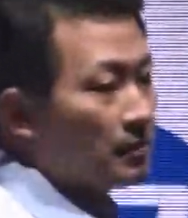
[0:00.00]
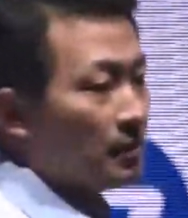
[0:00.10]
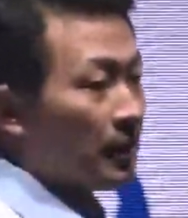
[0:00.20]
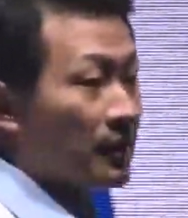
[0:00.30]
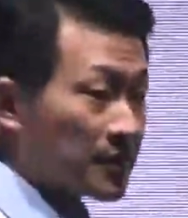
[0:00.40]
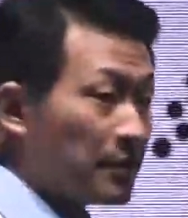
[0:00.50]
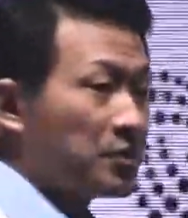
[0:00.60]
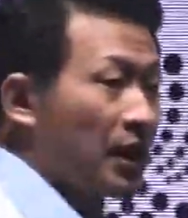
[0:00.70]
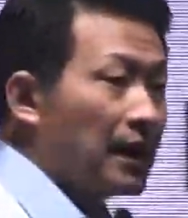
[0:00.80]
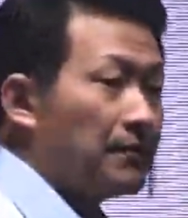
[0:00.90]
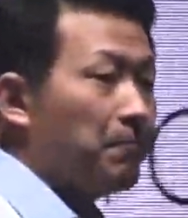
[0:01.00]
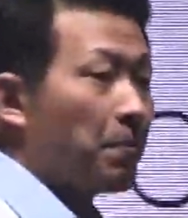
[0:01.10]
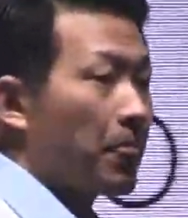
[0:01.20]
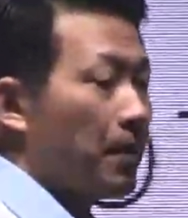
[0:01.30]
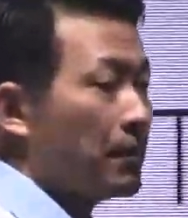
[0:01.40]
At the same time,
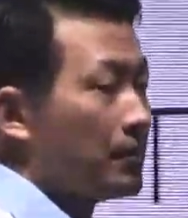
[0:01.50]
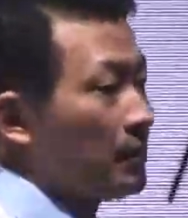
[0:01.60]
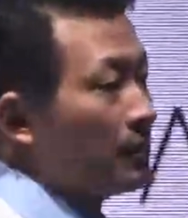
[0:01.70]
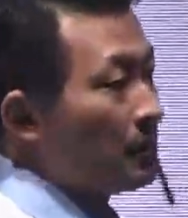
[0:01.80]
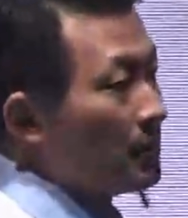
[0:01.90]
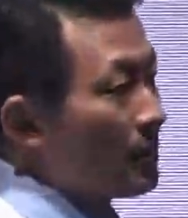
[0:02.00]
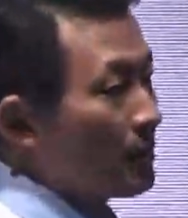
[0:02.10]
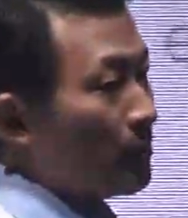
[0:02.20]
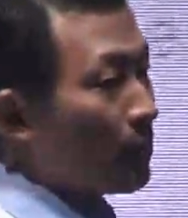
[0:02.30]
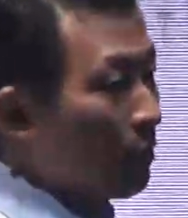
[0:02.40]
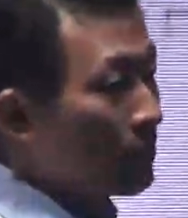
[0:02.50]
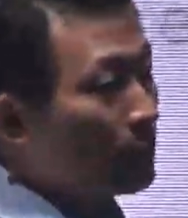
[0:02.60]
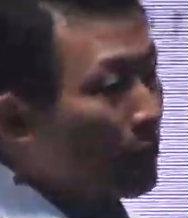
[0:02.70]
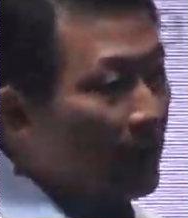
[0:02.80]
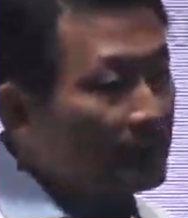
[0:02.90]
more and
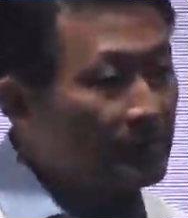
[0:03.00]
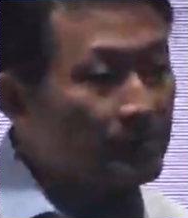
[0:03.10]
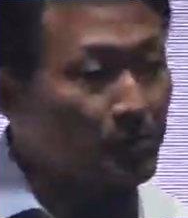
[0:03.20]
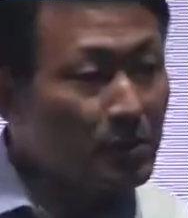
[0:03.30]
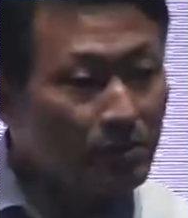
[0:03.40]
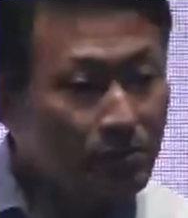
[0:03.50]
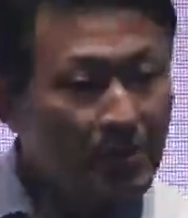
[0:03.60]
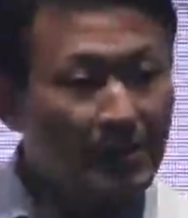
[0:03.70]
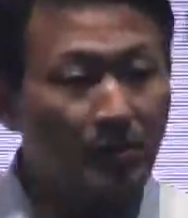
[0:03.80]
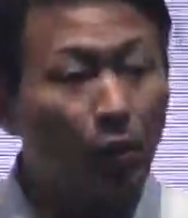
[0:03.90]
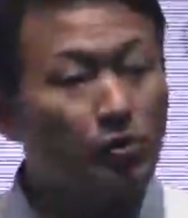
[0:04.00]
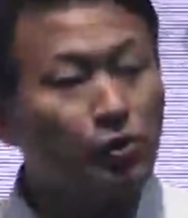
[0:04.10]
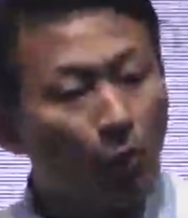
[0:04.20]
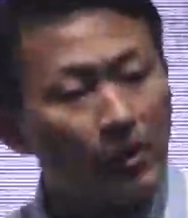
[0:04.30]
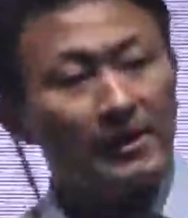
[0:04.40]
more assets are being created or
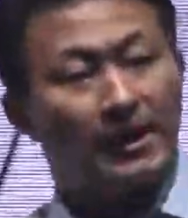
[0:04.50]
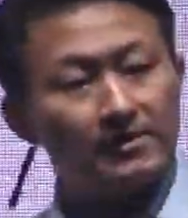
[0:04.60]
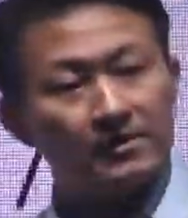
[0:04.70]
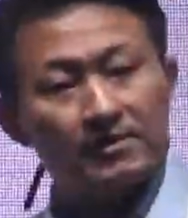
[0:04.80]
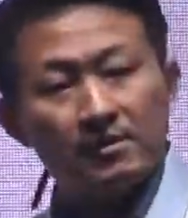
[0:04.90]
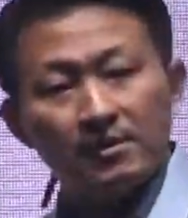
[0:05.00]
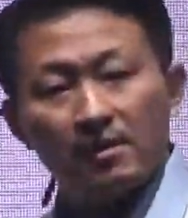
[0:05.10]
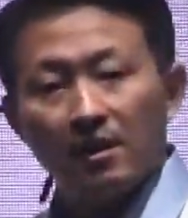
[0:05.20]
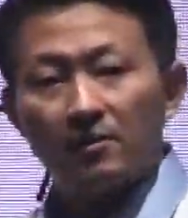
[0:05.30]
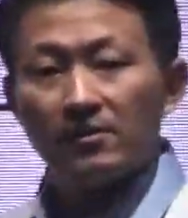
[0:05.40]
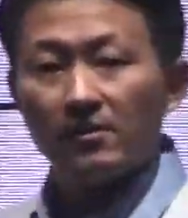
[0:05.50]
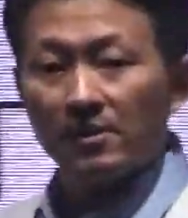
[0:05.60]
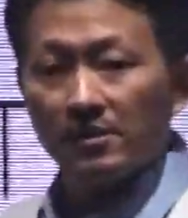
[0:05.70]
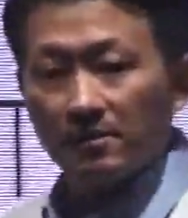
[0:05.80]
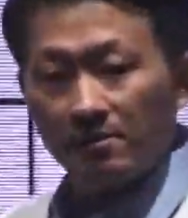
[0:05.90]
tokenized on
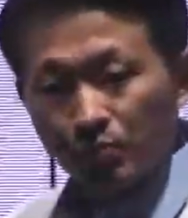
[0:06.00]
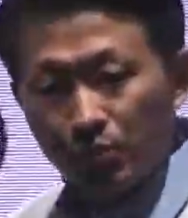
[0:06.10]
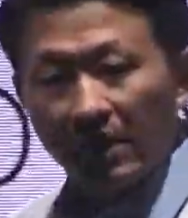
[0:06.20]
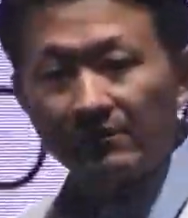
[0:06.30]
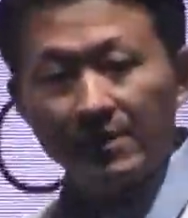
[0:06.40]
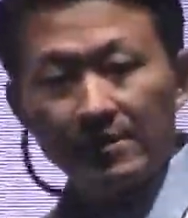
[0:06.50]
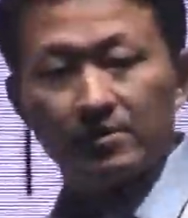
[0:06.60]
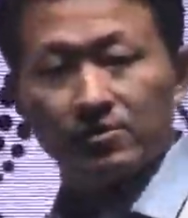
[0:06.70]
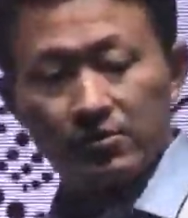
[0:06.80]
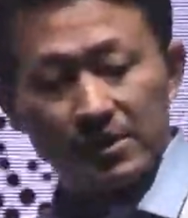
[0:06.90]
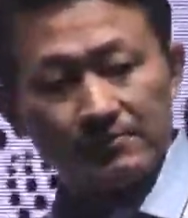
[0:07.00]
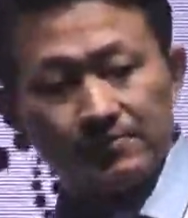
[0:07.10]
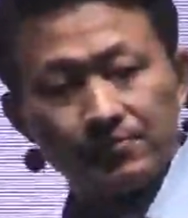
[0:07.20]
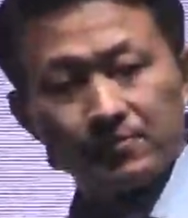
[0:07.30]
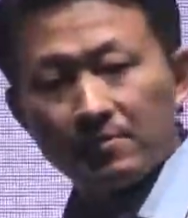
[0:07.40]
the private industry.
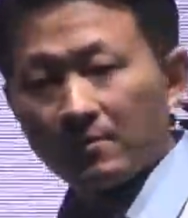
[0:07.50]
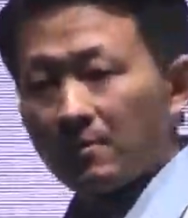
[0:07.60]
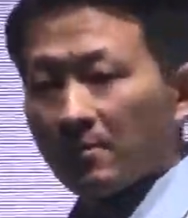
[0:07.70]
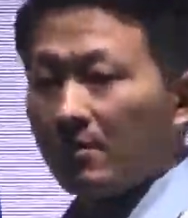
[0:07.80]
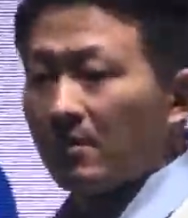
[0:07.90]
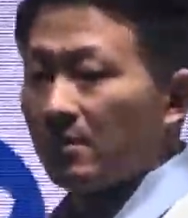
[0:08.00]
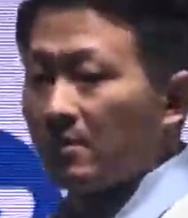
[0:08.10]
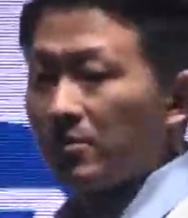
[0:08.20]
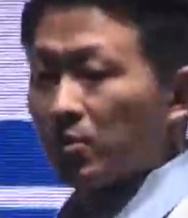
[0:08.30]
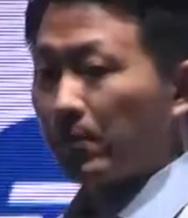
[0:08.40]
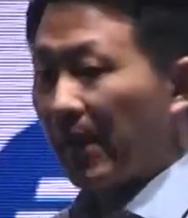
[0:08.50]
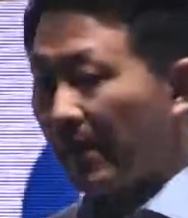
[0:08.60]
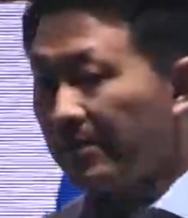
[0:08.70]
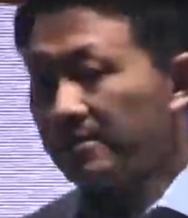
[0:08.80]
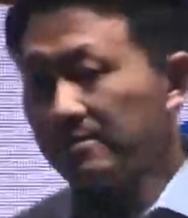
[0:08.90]
So
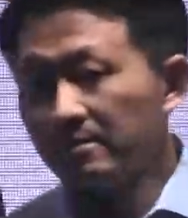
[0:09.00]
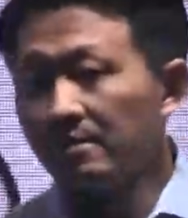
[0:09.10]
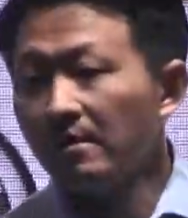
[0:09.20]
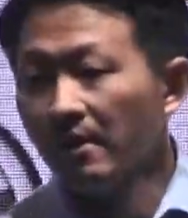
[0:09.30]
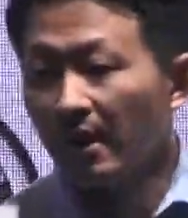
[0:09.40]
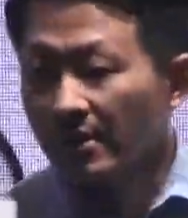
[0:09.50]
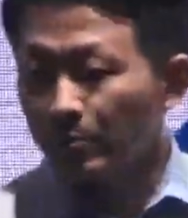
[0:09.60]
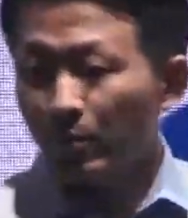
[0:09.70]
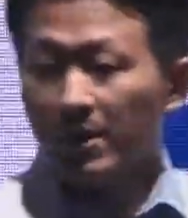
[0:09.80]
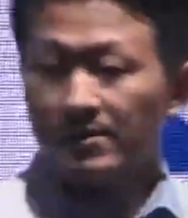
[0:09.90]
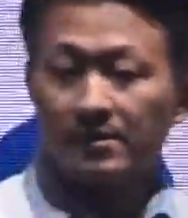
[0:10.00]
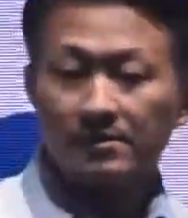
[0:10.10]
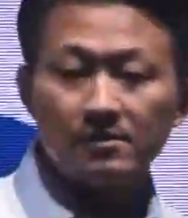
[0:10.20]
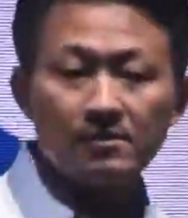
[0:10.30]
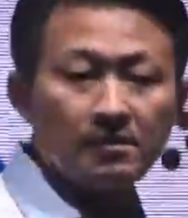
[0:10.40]
banks,
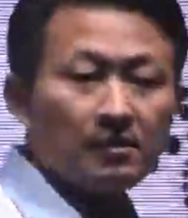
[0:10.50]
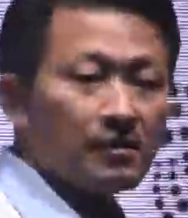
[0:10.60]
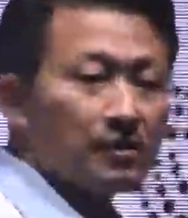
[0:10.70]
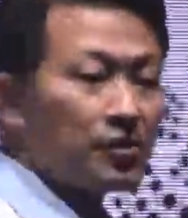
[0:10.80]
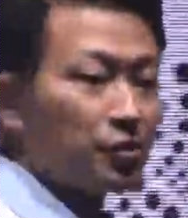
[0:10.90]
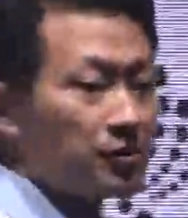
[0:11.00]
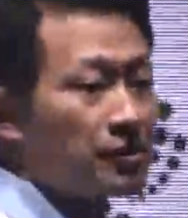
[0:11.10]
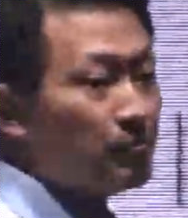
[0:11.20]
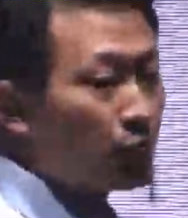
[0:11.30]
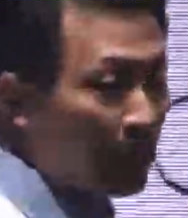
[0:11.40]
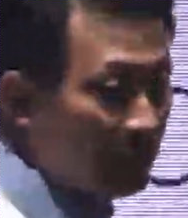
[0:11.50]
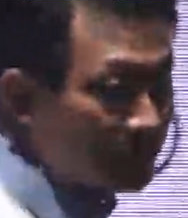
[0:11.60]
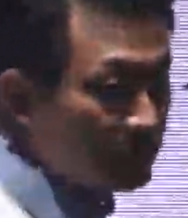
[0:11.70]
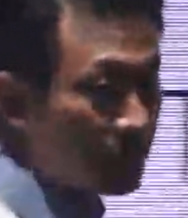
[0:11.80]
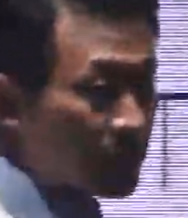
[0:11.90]
enterprises, they're using
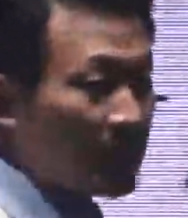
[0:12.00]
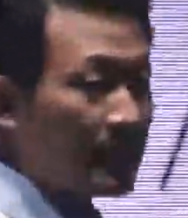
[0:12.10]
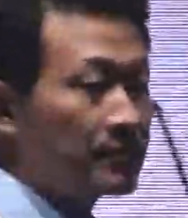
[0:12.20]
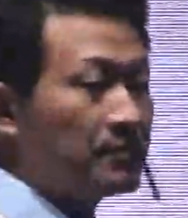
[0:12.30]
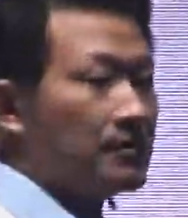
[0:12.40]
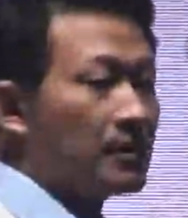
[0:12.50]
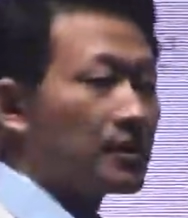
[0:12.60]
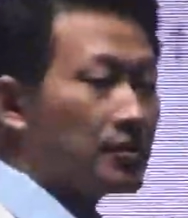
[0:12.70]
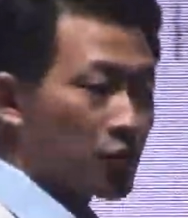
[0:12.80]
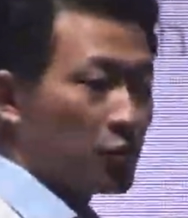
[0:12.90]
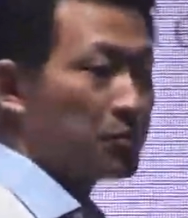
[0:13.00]
private chains and consortium